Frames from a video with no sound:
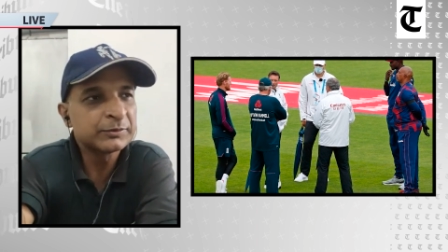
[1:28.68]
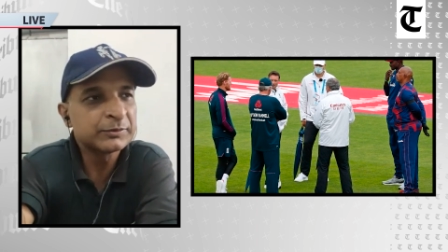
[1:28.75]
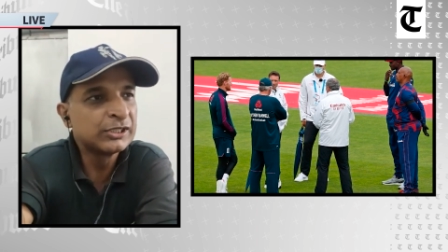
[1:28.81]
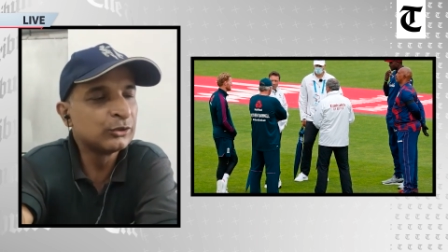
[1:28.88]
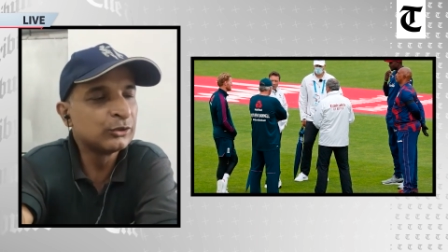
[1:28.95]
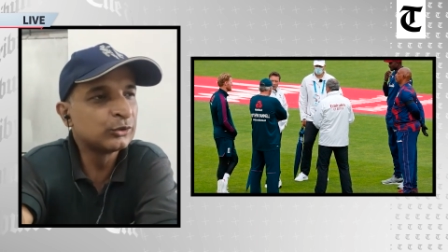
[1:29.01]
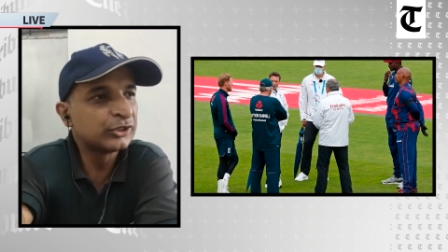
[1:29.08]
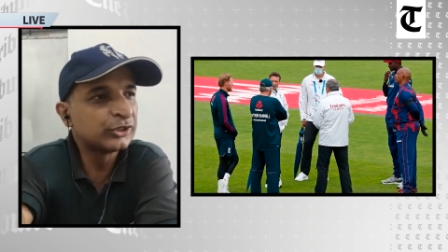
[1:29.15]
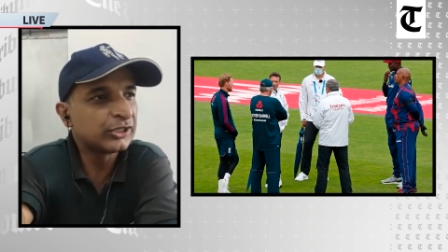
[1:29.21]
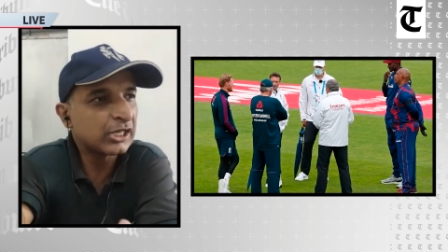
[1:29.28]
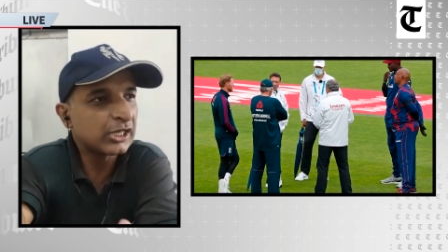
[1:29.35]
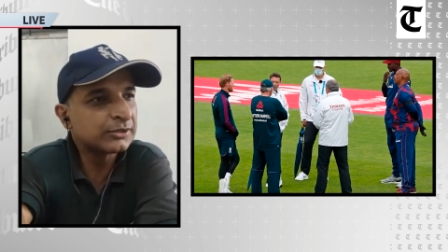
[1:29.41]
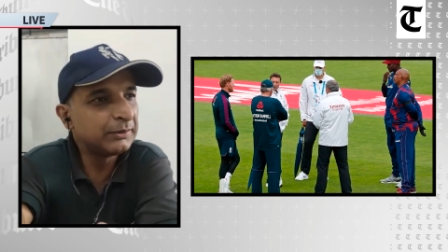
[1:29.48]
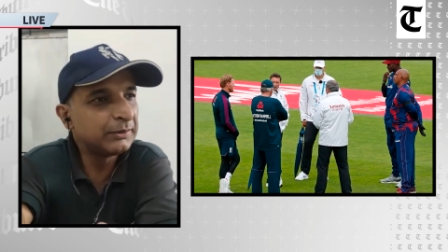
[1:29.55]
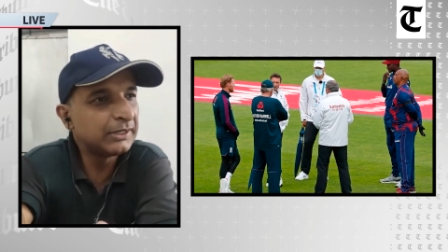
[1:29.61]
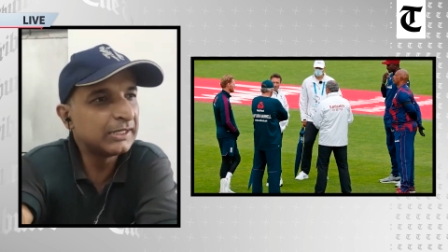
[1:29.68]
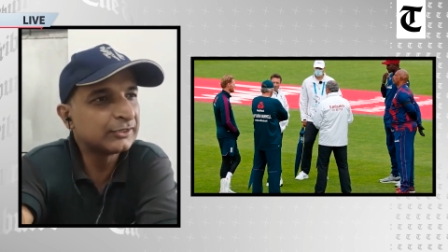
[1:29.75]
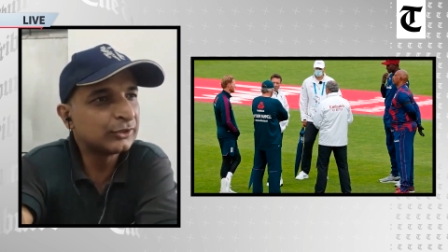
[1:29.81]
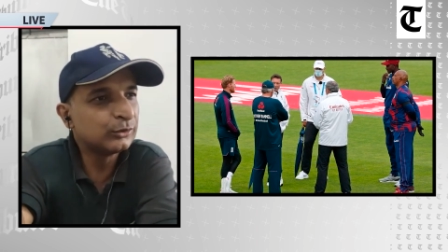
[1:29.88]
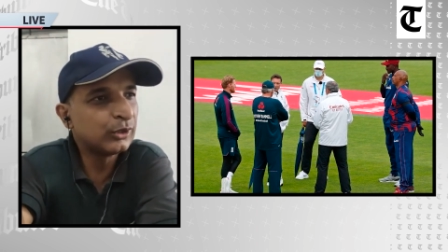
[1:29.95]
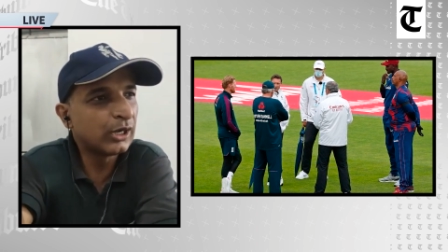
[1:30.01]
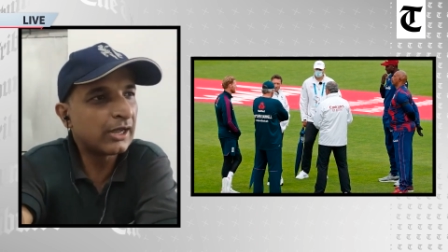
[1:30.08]
substitute such
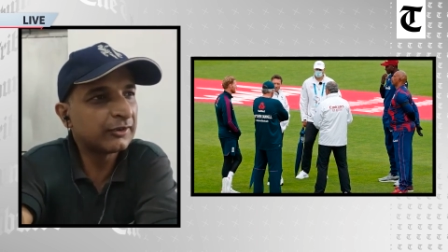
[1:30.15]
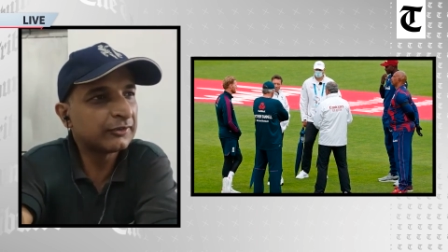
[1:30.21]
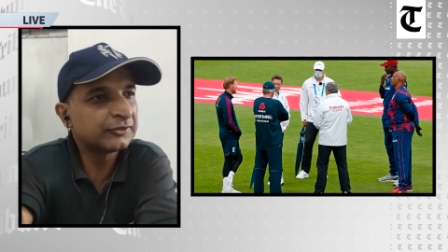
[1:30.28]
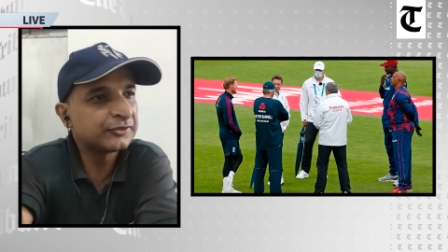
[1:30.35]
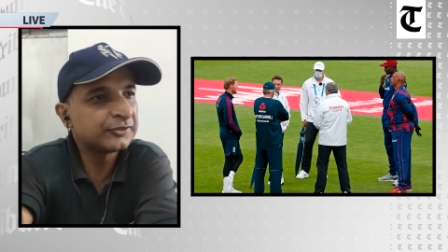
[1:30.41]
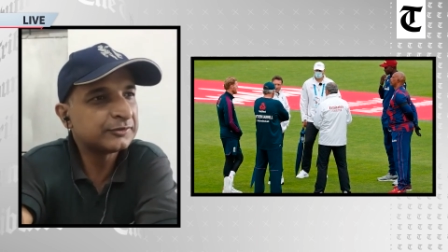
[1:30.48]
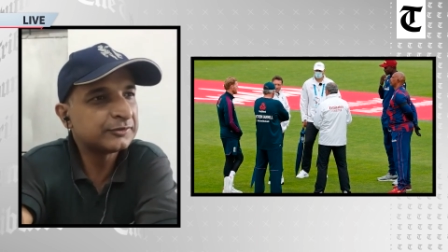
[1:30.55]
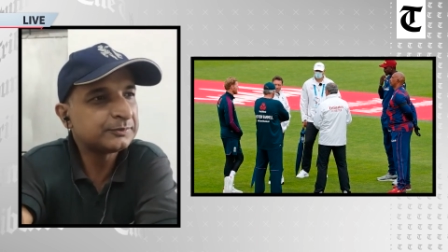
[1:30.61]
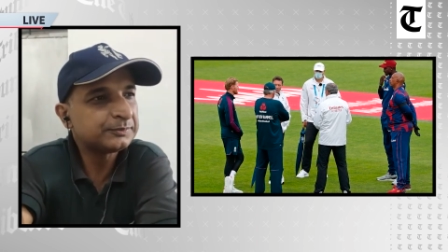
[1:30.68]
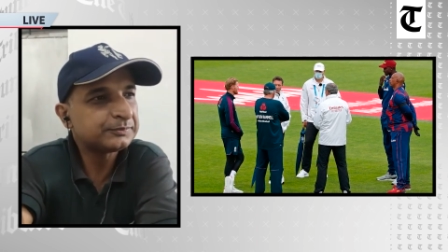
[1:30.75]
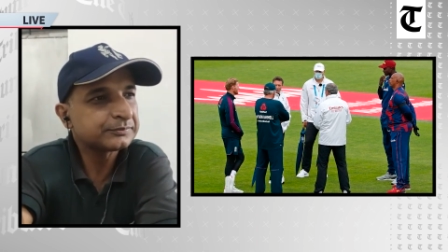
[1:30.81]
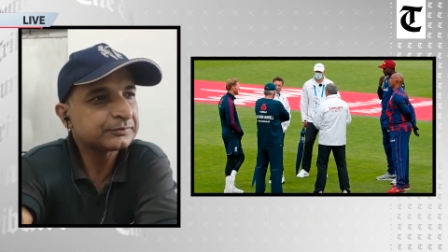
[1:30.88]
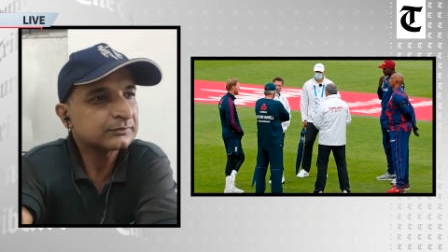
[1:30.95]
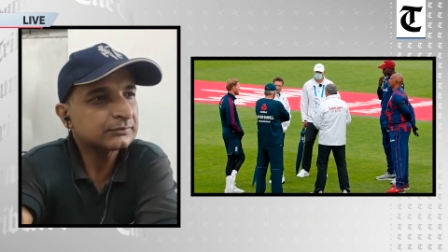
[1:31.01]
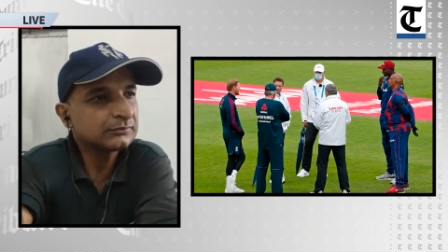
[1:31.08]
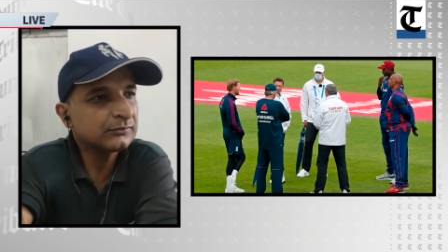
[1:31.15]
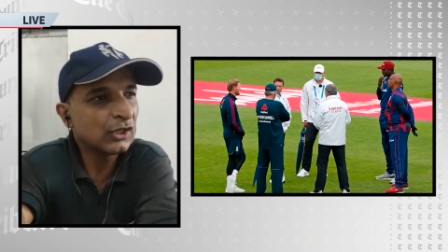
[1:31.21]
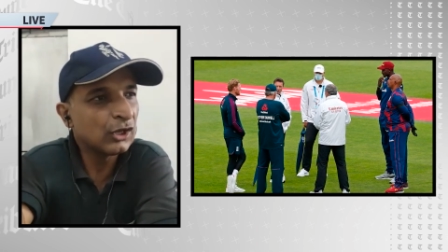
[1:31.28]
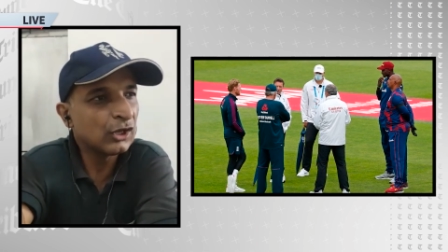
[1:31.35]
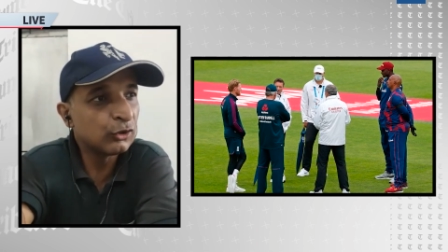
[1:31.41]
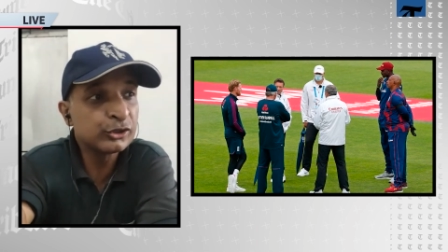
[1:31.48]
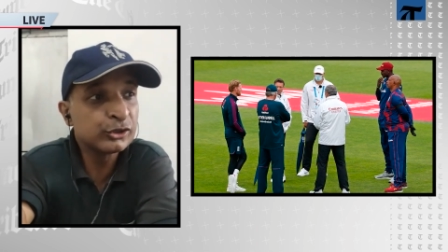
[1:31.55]
players
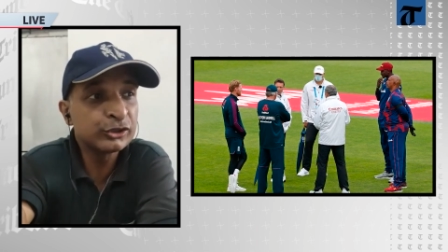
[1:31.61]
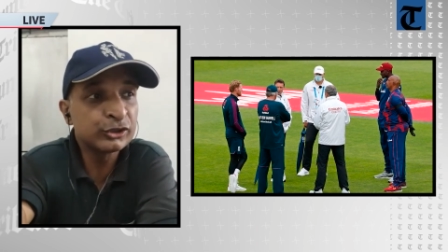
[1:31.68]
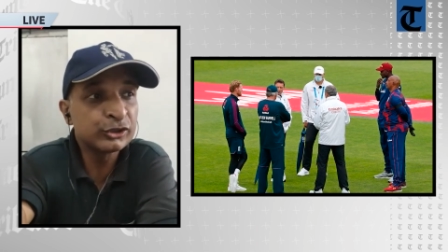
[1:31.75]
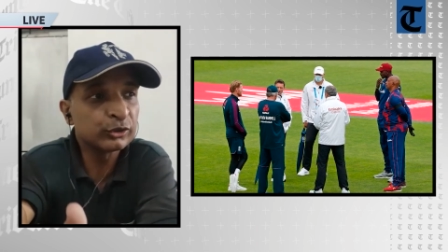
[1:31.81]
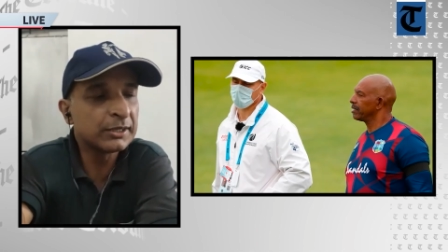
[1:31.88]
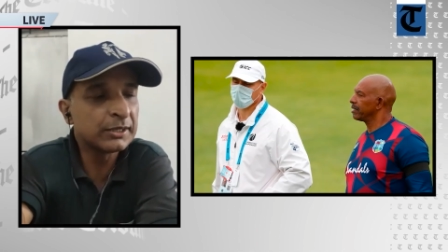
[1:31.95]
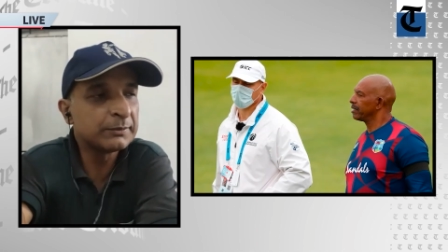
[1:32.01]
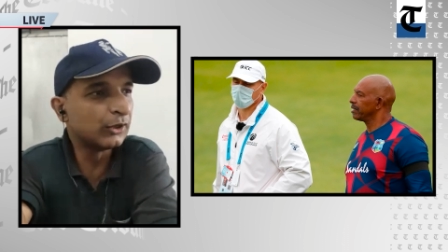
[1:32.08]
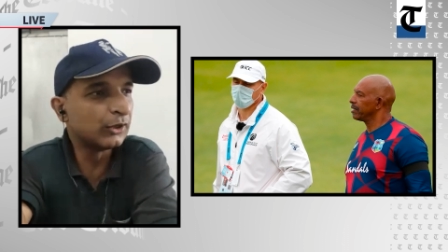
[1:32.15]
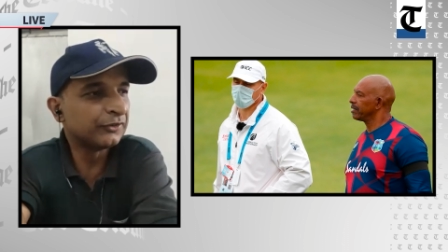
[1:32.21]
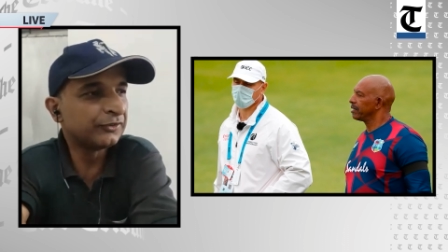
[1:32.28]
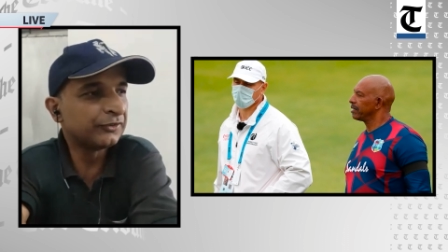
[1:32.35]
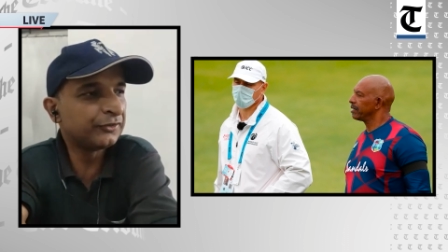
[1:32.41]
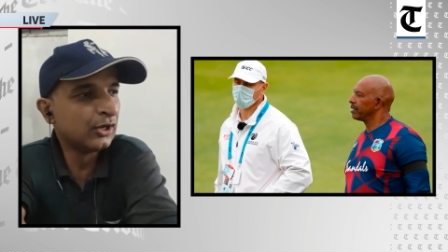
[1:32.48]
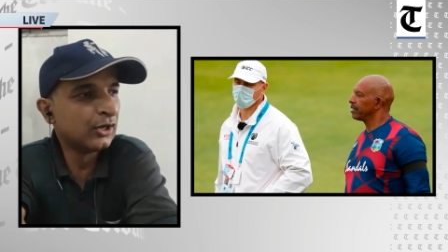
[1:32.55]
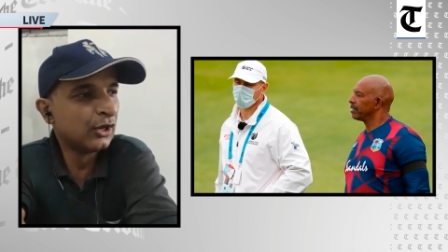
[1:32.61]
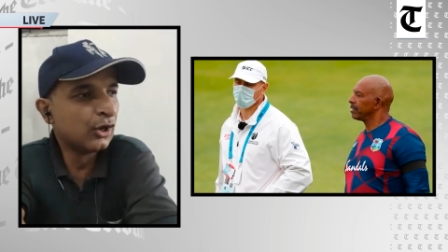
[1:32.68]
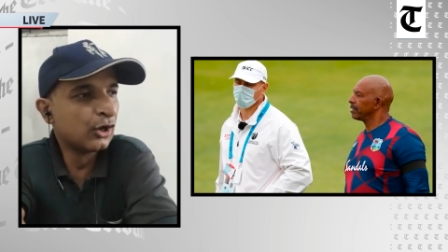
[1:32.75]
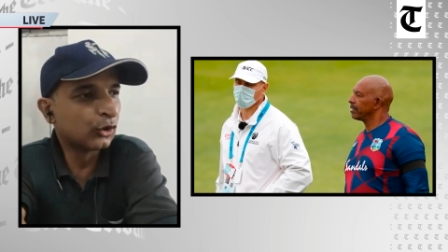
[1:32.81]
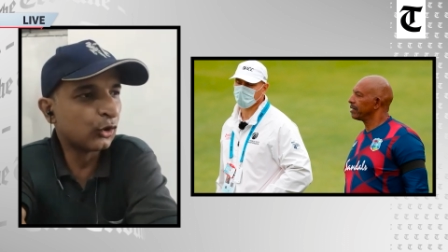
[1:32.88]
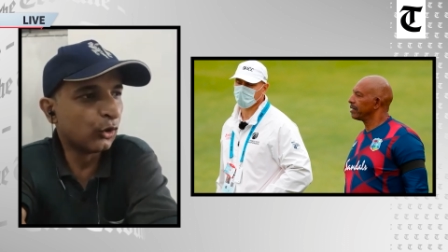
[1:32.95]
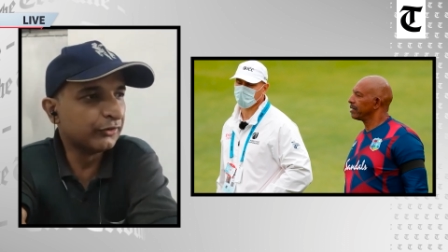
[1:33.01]
who show symptoms of
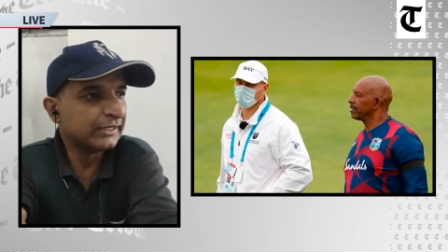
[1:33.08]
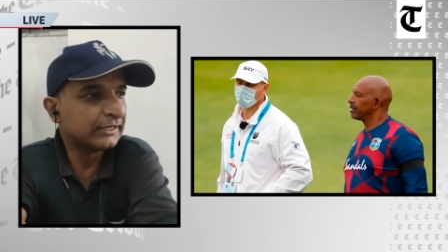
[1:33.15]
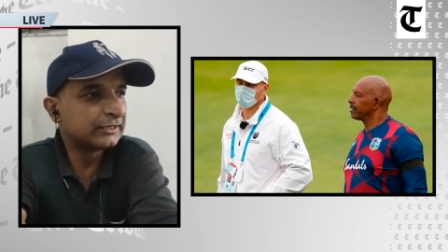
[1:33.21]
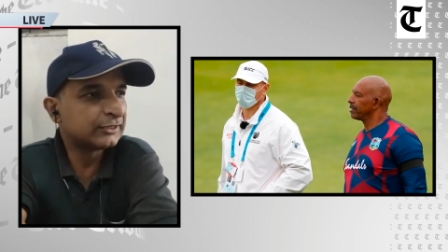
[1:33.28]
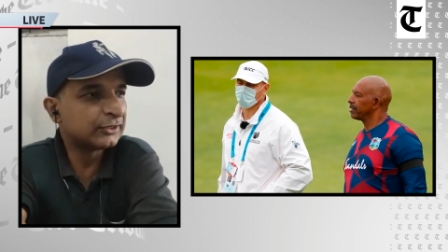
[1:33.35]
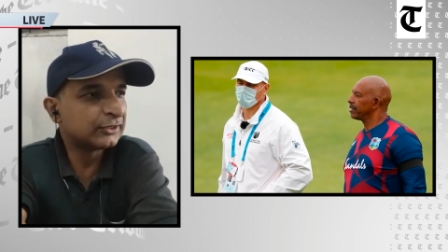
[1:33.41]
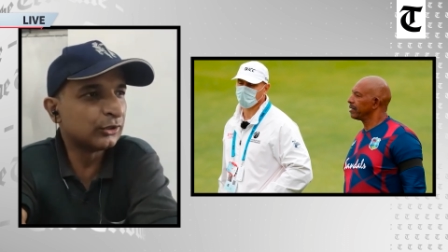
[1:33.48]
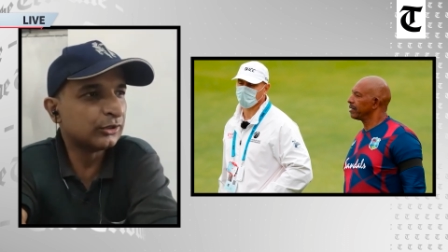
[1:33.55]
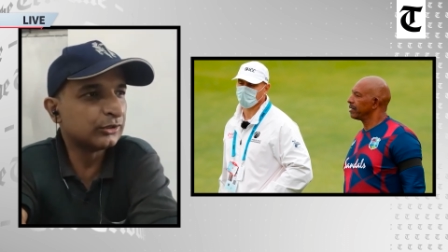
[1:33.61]
COVID.